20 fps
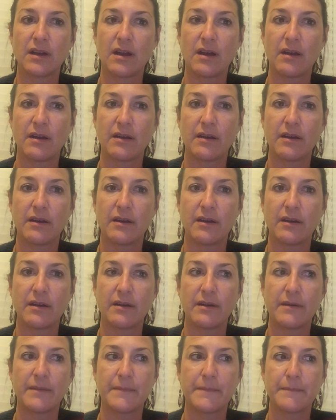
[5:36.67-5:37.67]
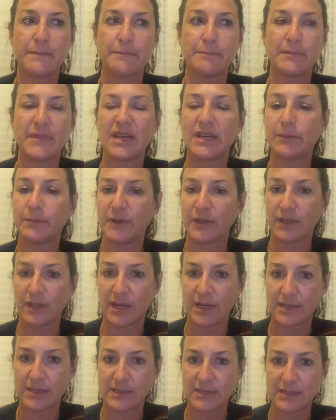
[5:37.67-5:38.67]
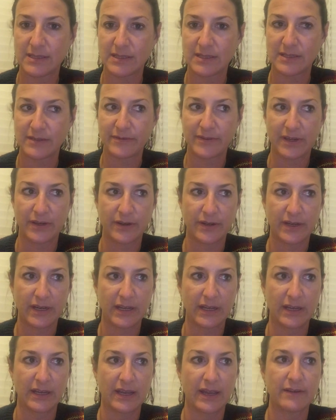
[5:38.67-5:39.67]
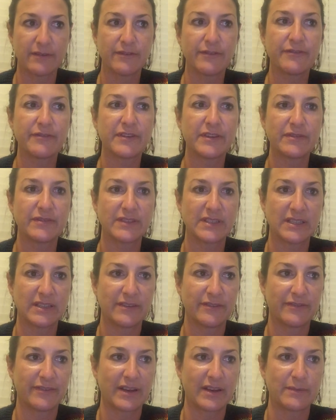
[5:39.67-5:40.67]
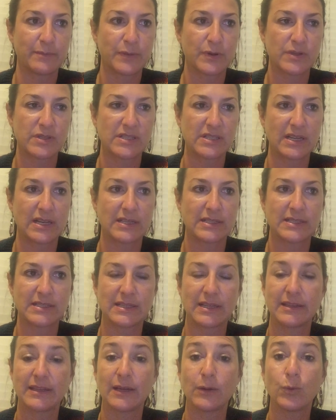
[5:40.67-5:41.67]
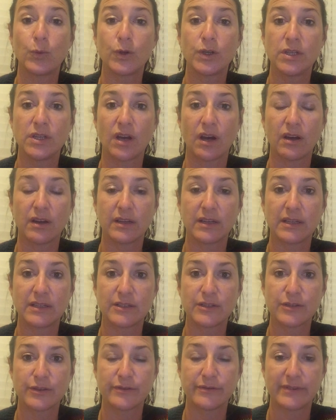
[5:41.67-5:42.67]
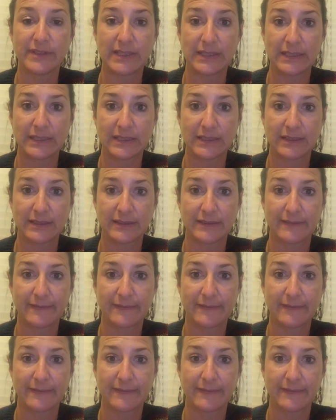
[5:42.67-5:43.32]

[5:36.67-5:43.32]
minimalized the severity, and 55% said they would not intervene.